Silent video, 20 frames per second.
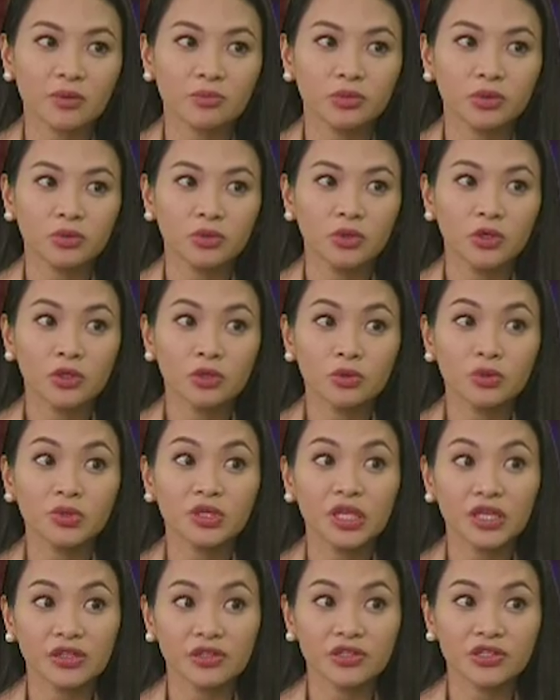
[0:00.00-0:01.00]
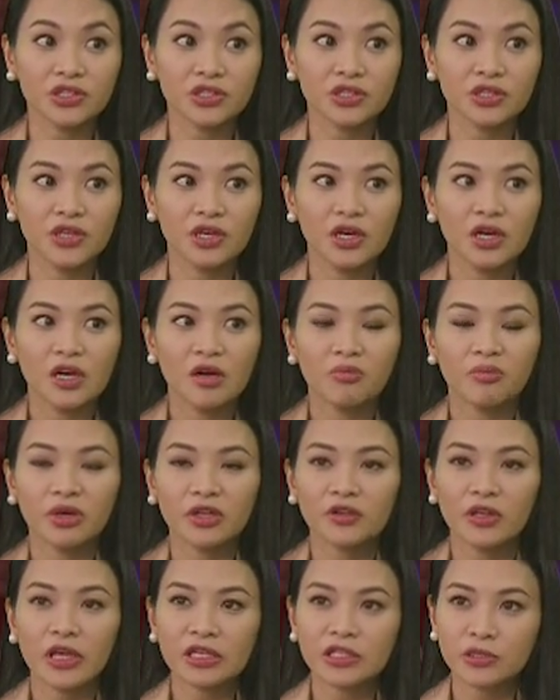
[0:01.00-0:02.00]
up to 2 years.
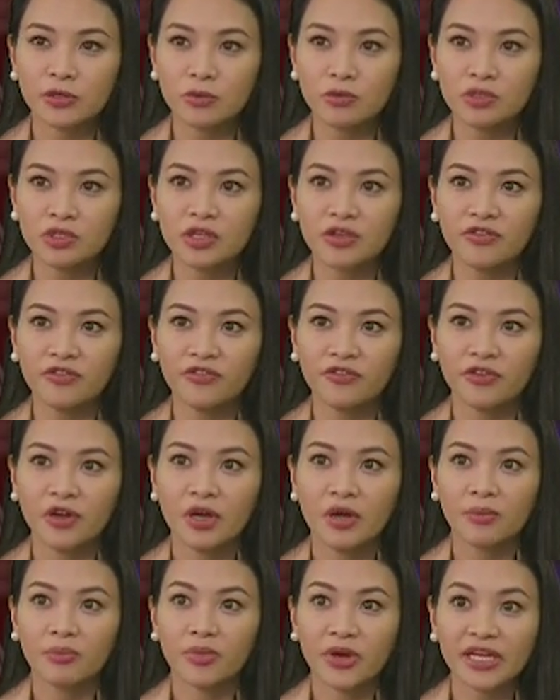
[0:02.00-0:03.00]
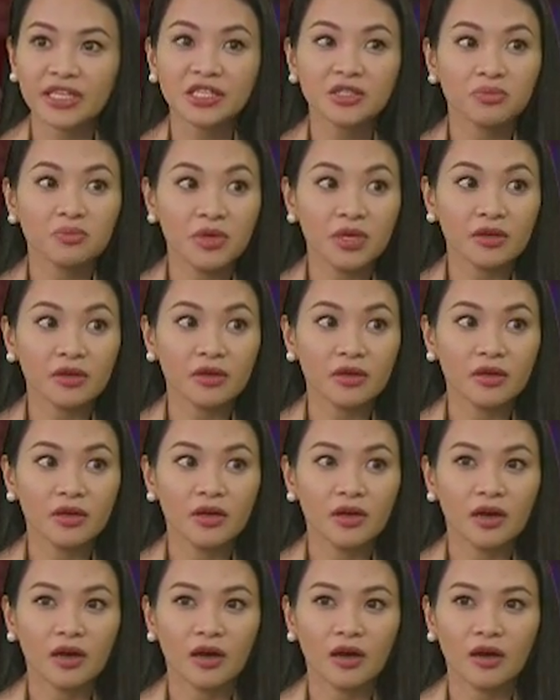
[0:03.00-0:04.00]
But exclusive breast milk
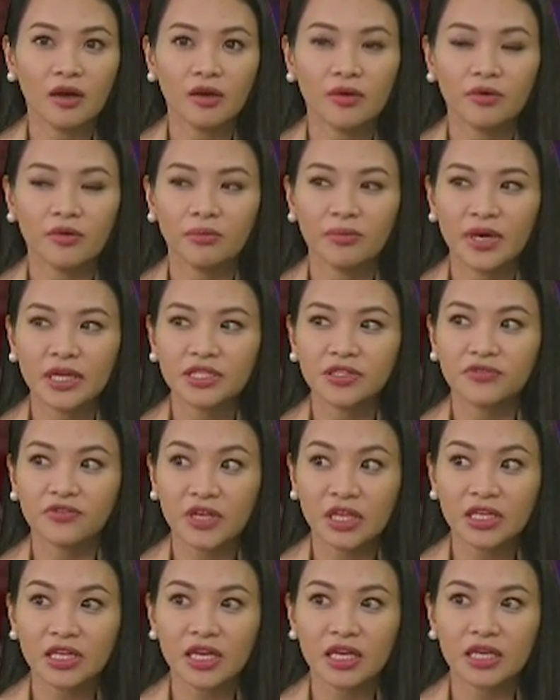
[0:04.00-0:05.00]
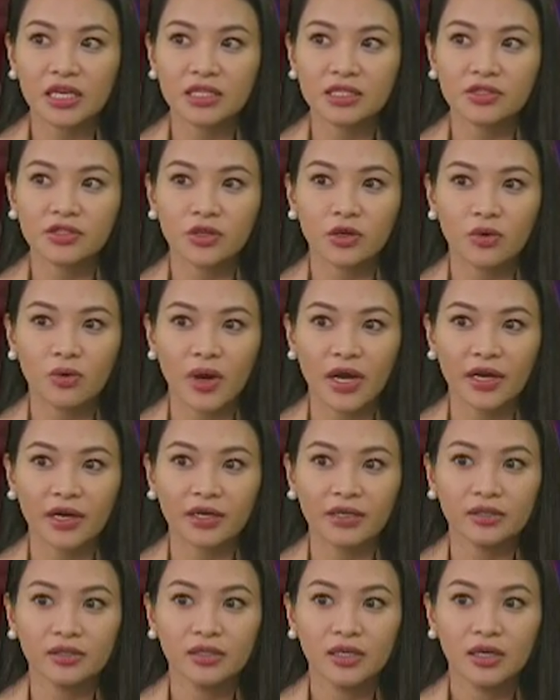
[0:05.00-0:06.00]
breastfeeding is
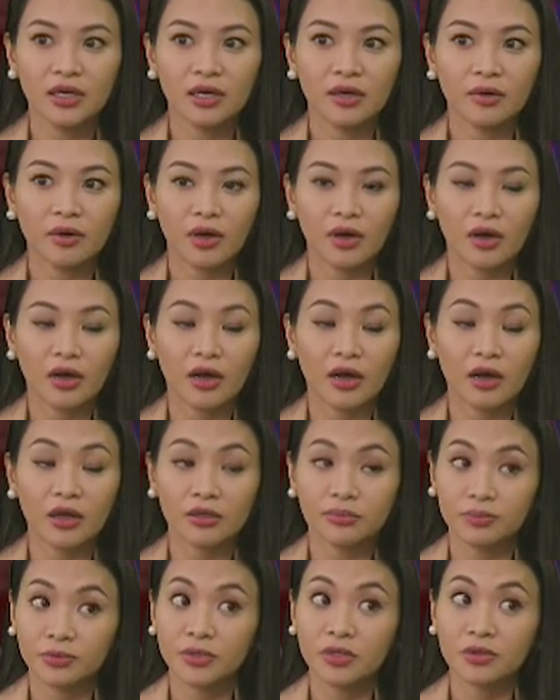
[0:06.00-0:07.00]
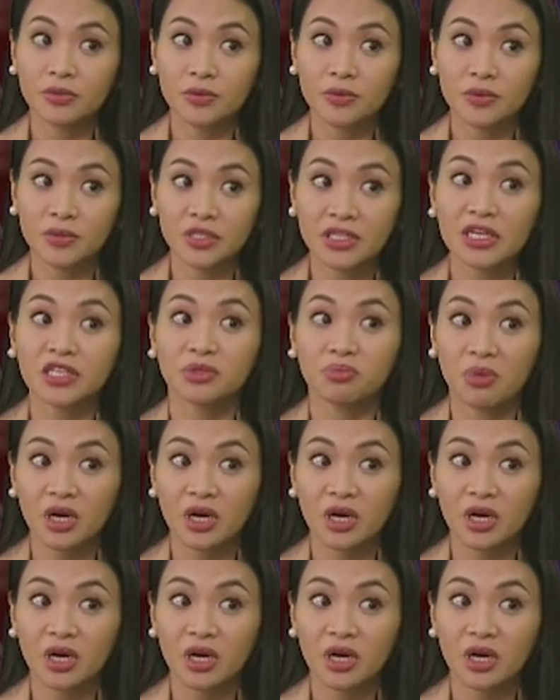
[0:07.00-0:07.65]
required until 6